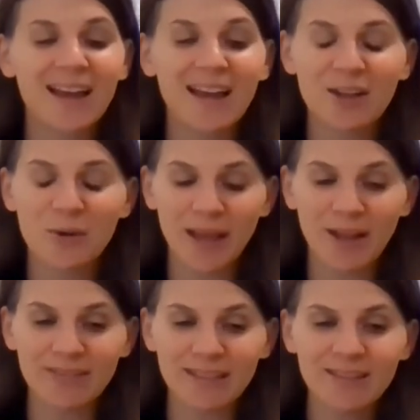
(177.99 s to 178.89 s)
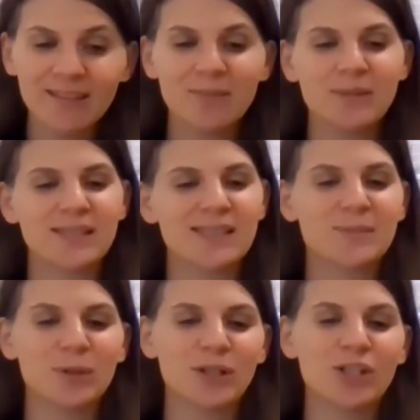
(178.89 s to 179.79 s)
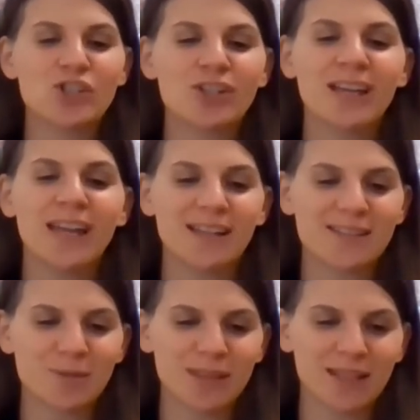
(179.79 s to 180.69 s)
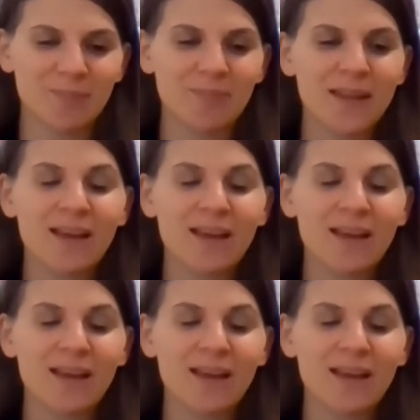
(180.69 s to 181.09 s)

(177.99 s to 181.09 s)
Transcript: Hello, Calvin. Mrs. Murray shook hands with him.